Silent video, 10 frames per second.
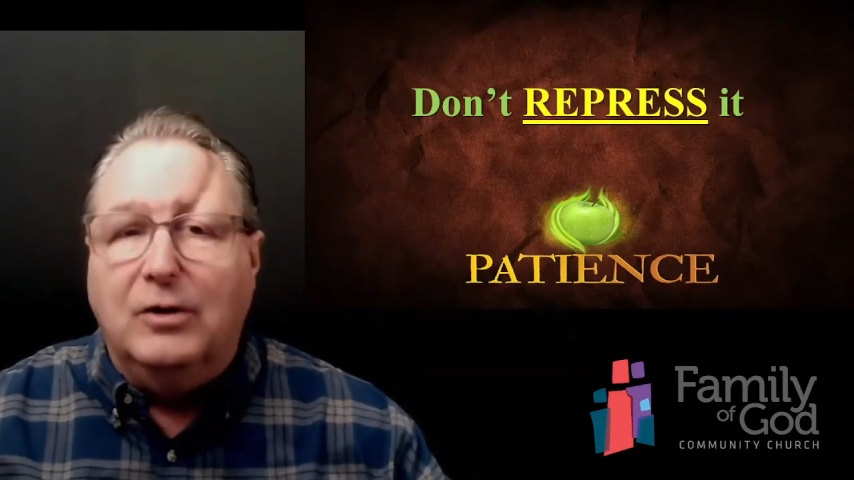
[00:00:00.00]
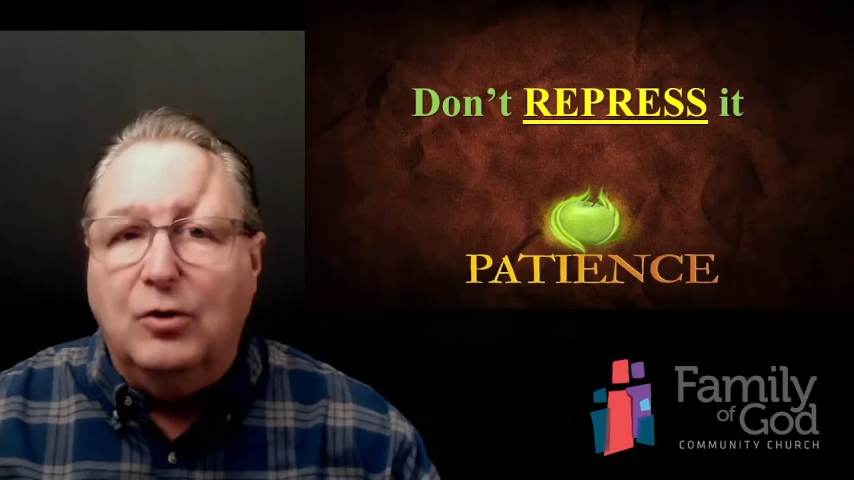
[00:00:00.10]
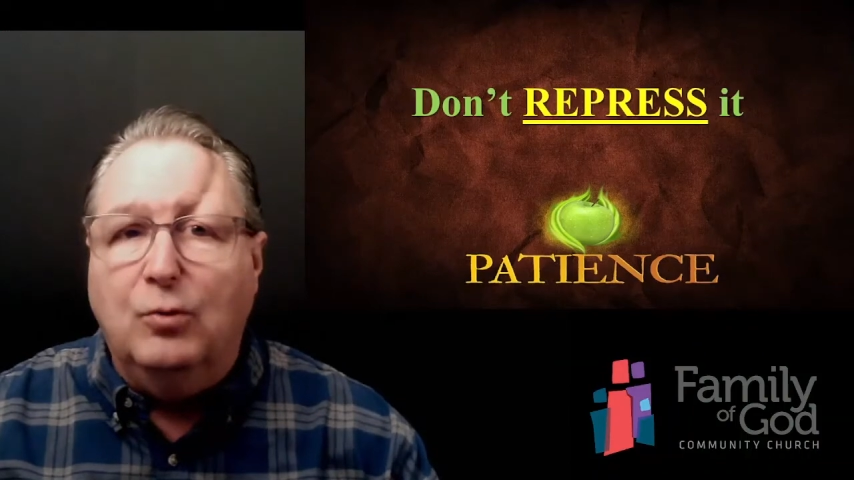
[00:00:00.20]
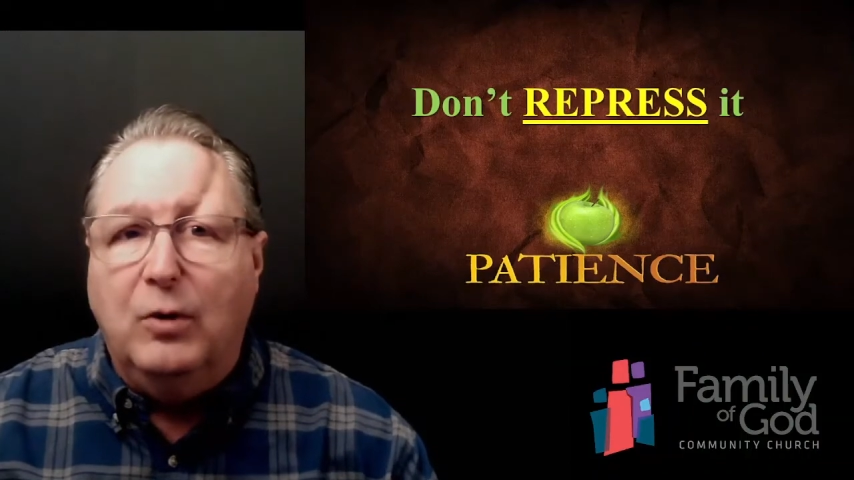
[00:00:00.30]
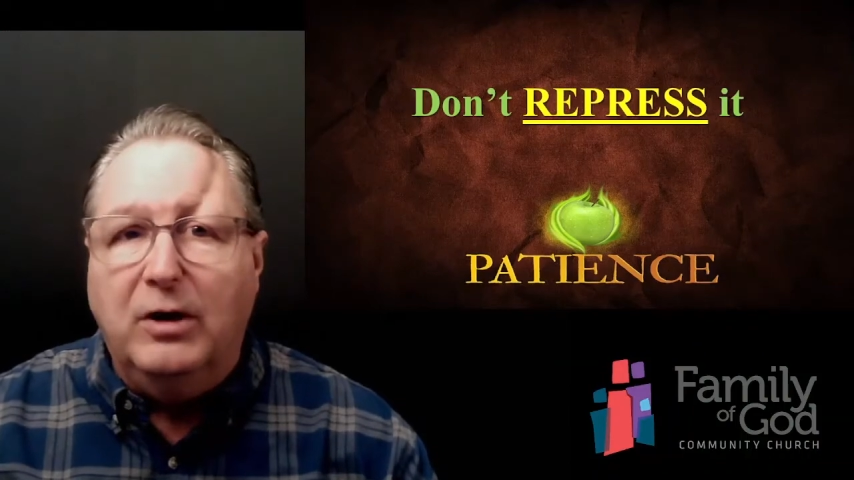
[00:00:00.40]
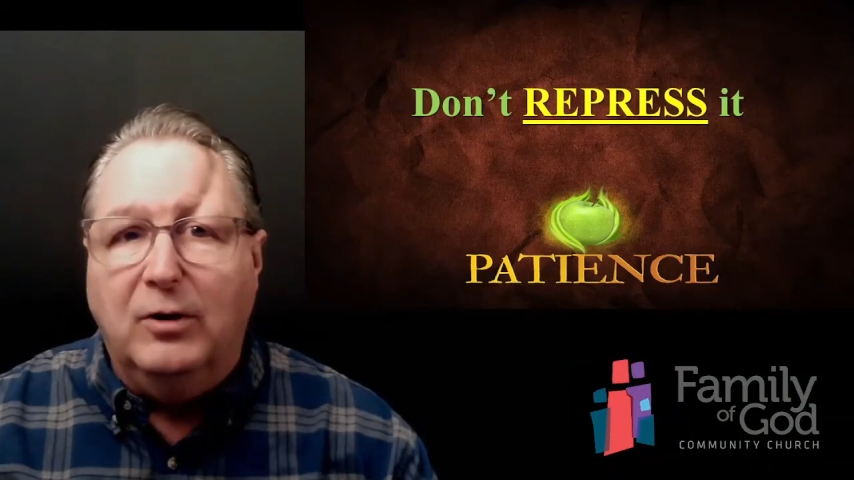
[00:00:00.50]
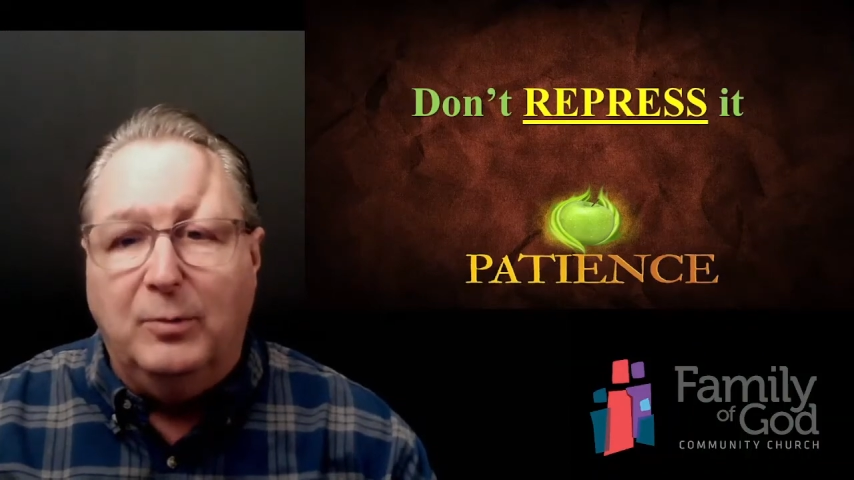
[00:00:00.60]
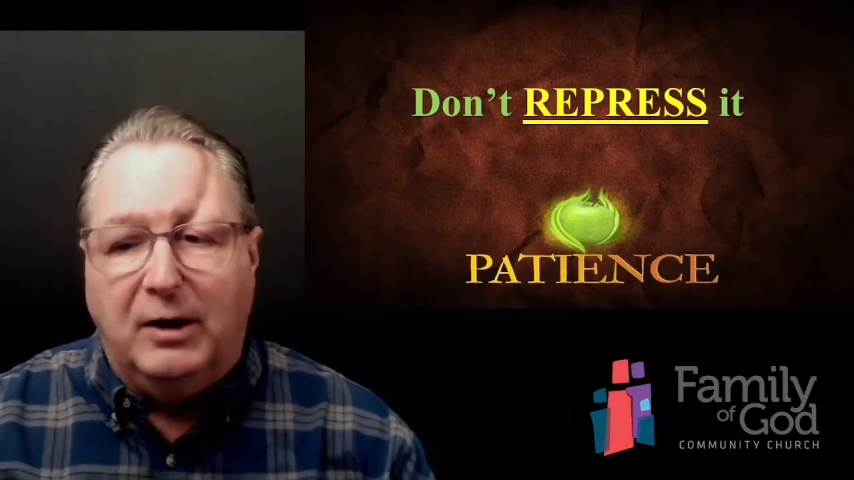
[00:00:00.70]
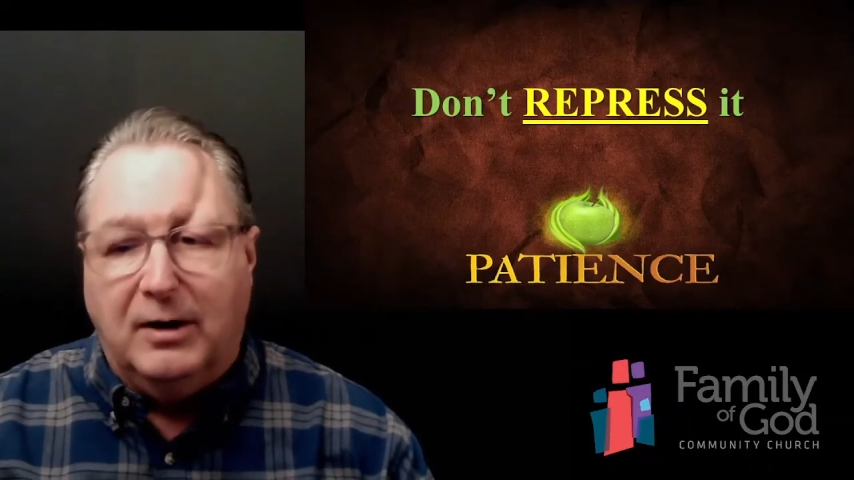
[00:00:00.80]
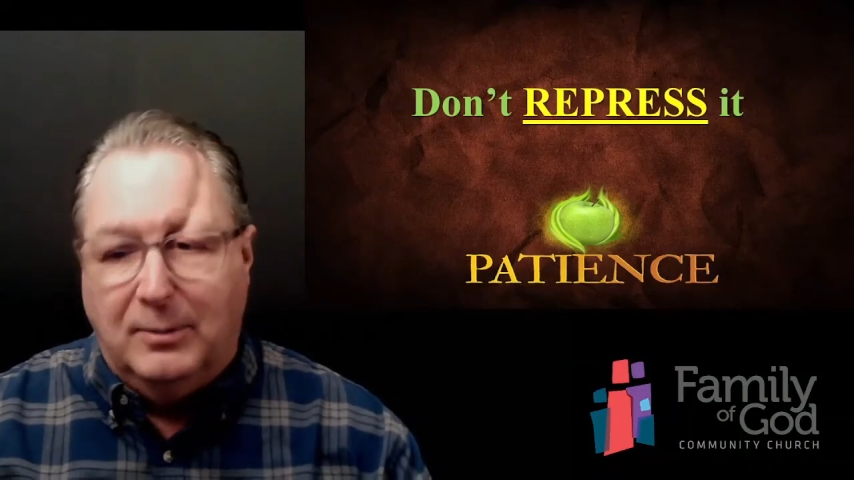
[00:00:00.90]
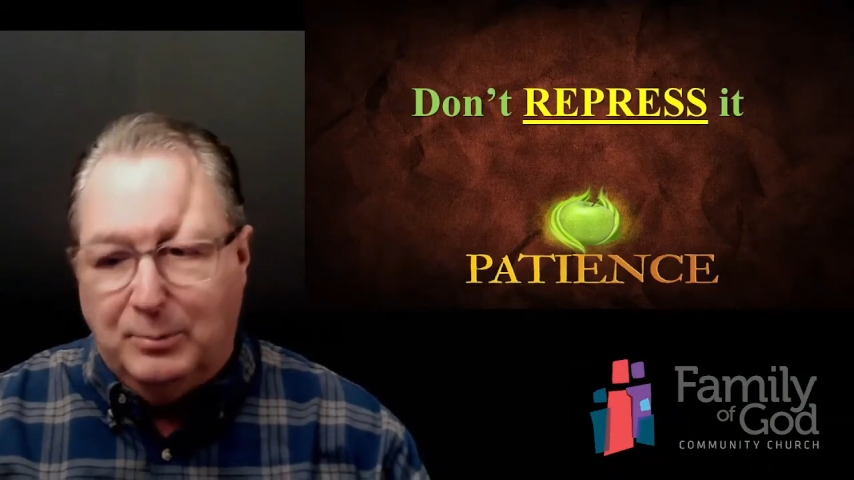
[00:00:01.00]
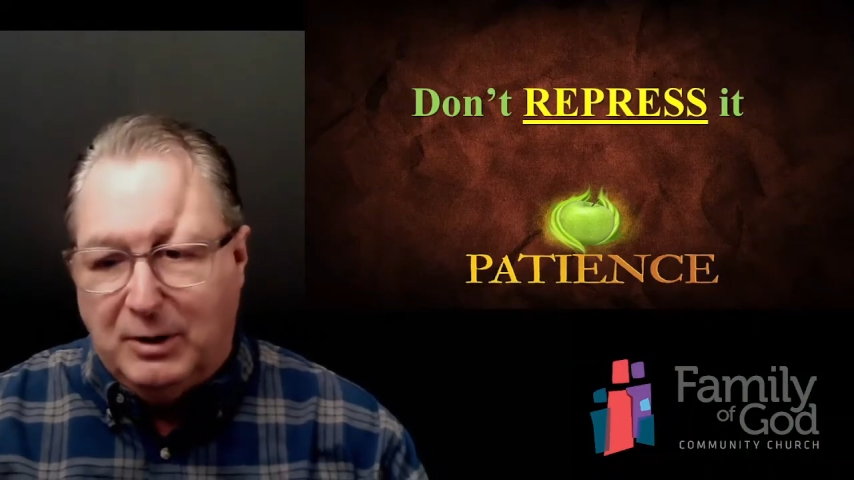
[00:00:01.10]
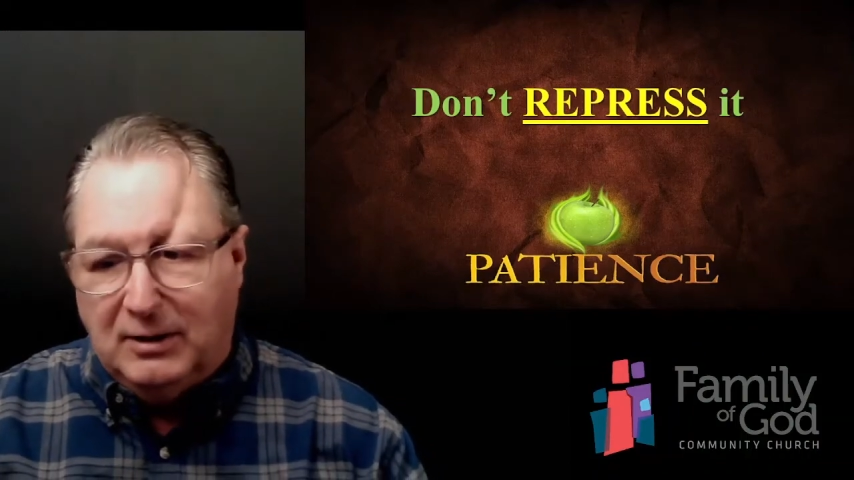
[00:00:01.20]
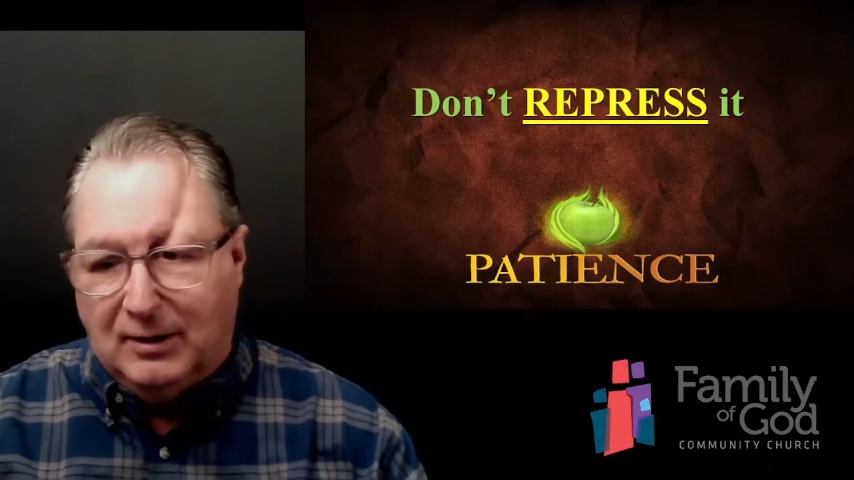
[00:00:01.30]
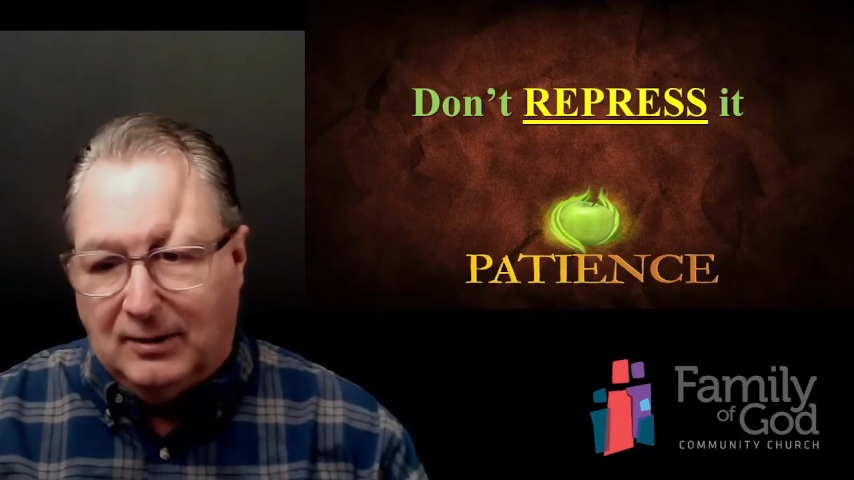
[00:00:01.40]
you will become
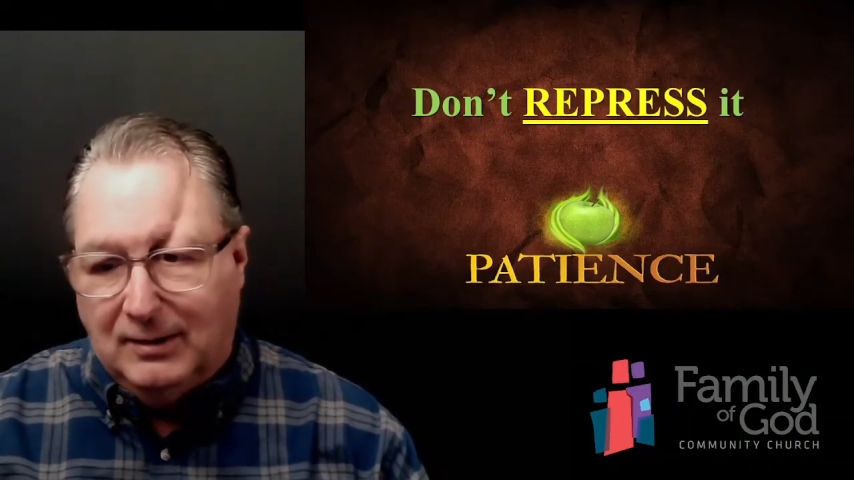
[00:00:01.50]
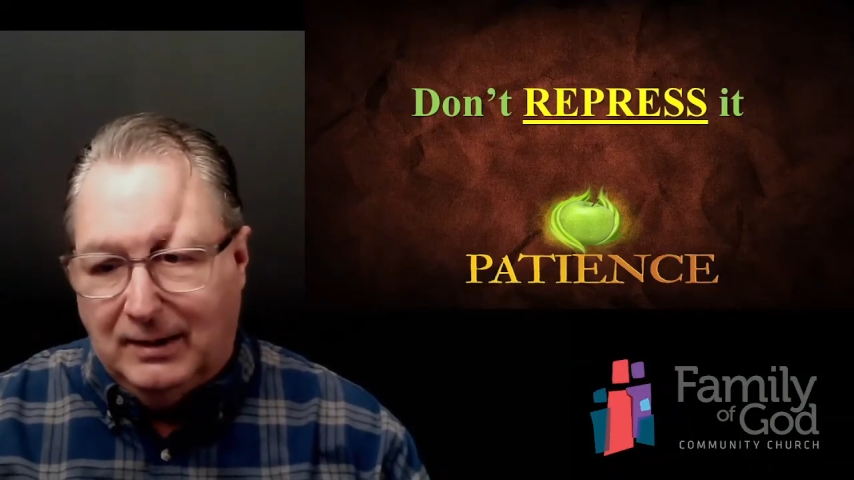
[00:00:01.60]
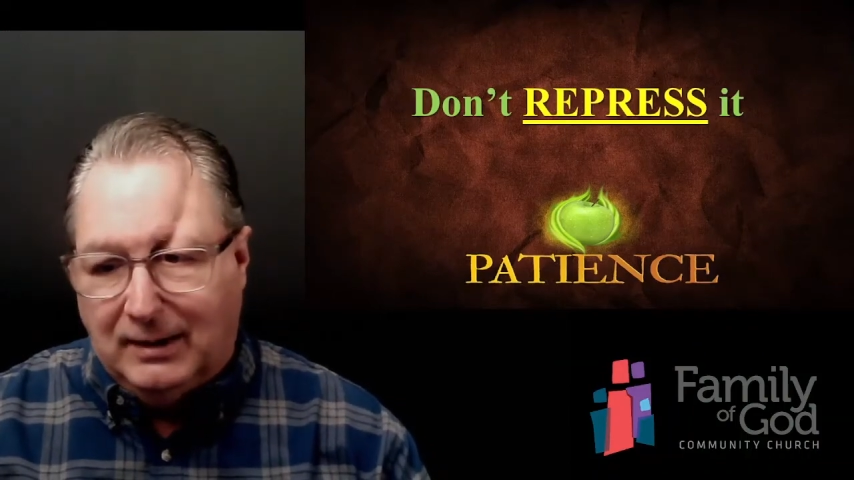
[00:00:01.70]
bitter